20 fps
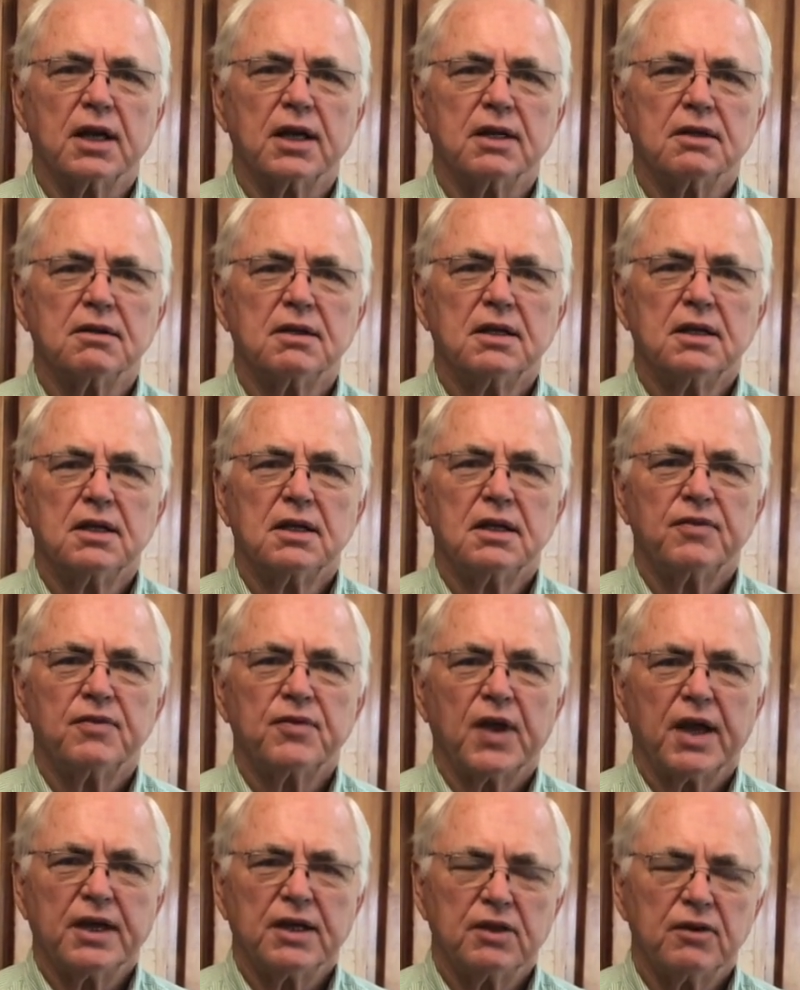And
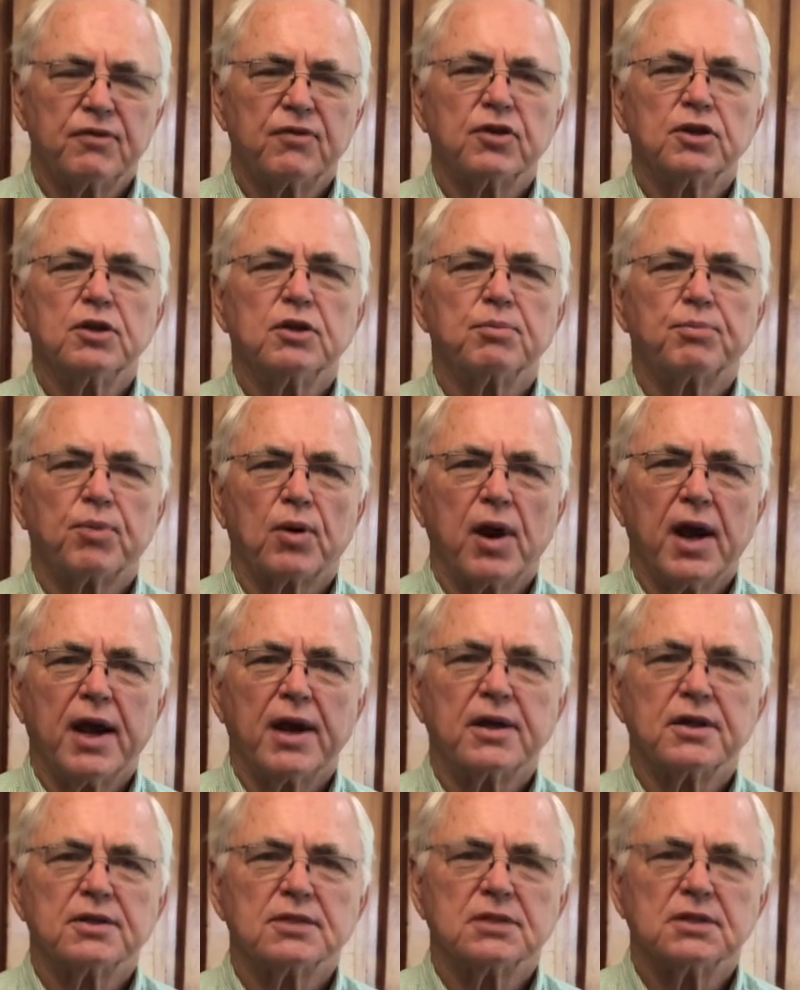thank you for your
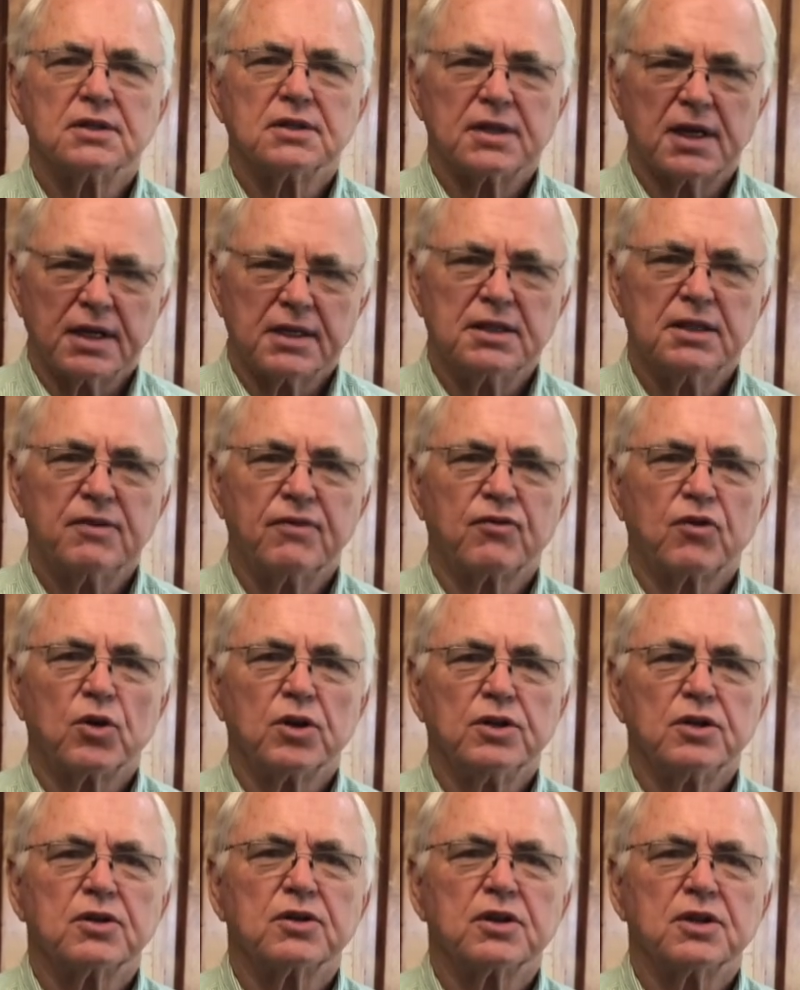prayers and thank you
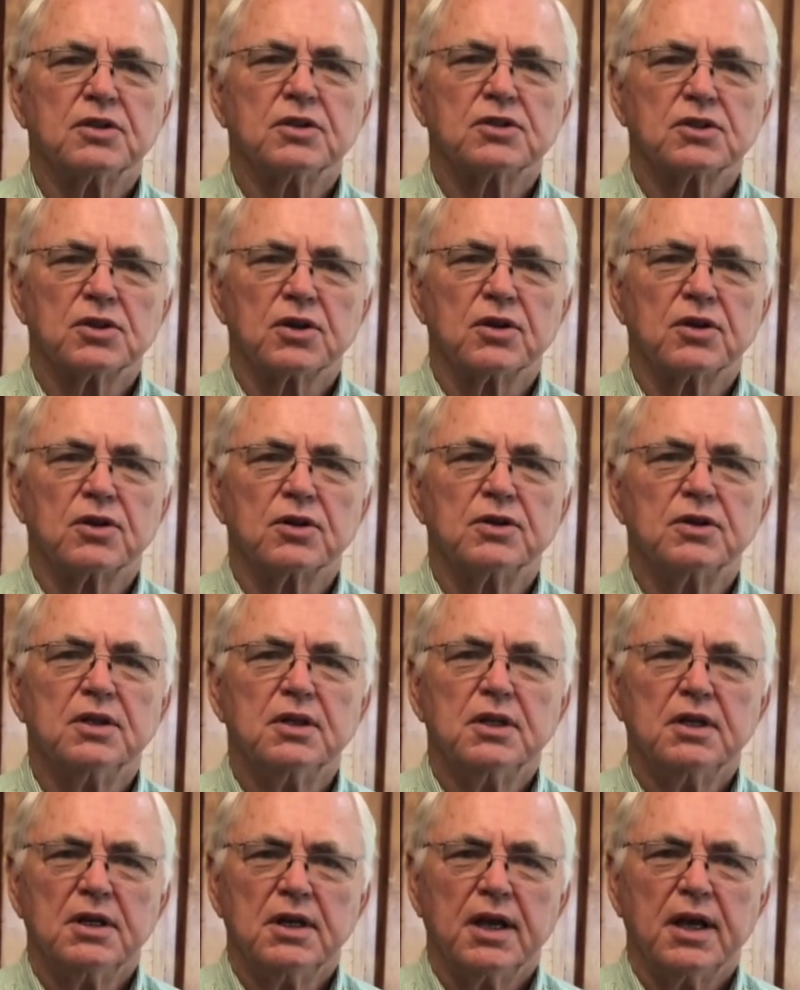for your concern.
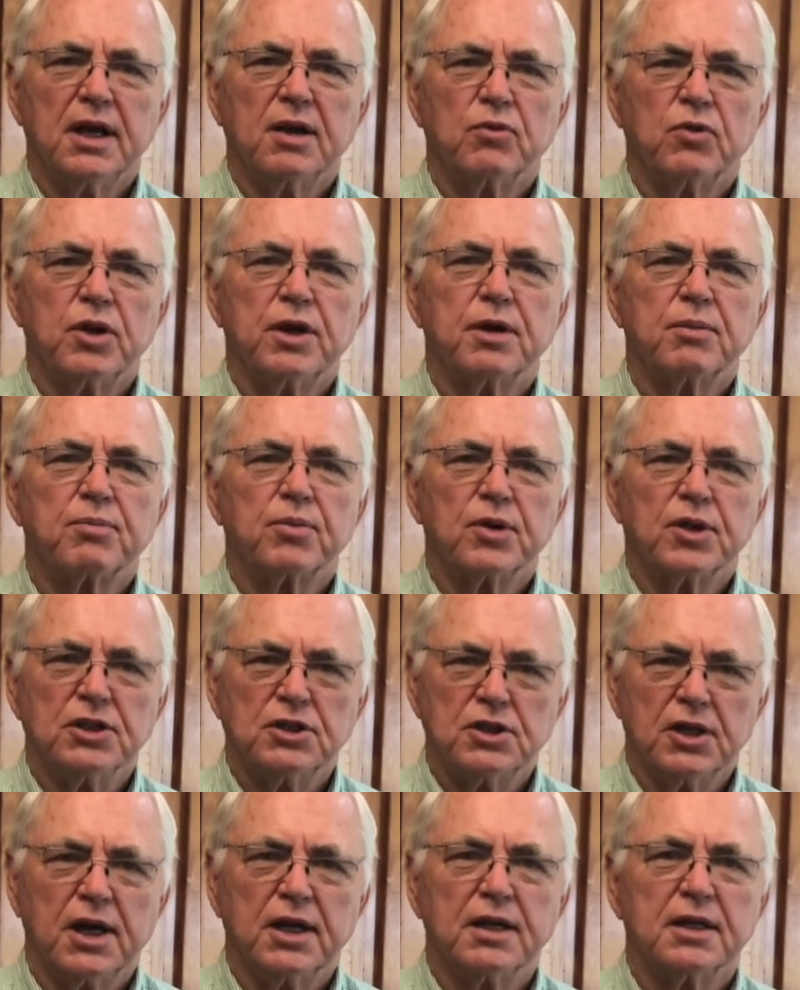And we
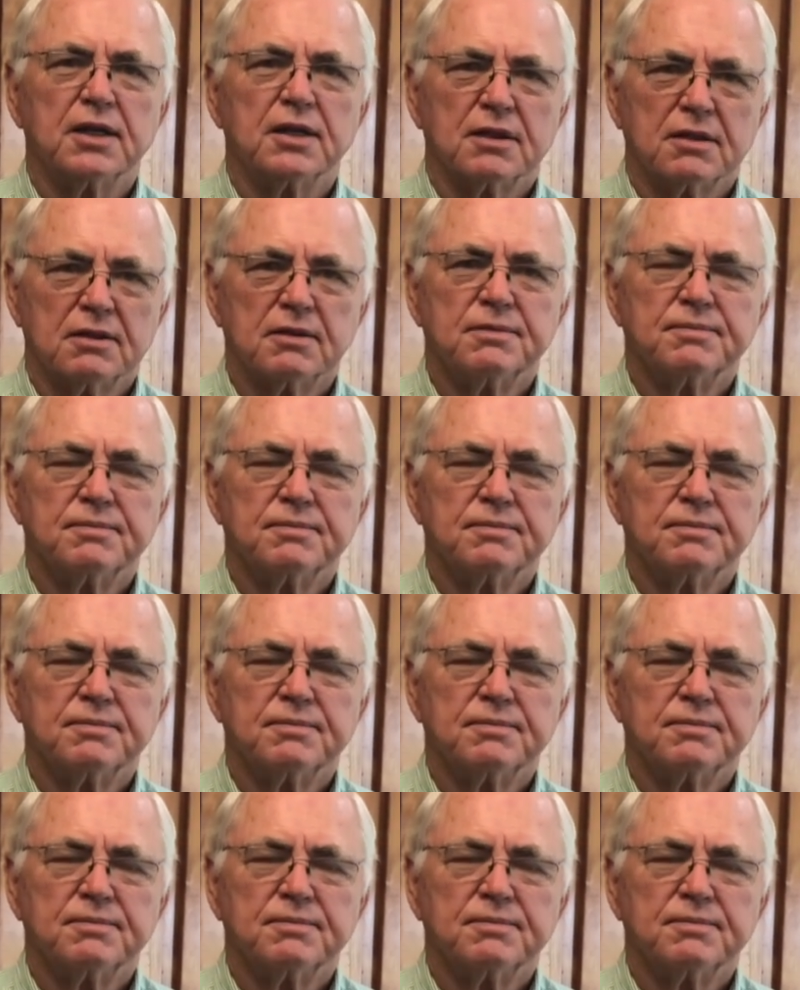appreciate it.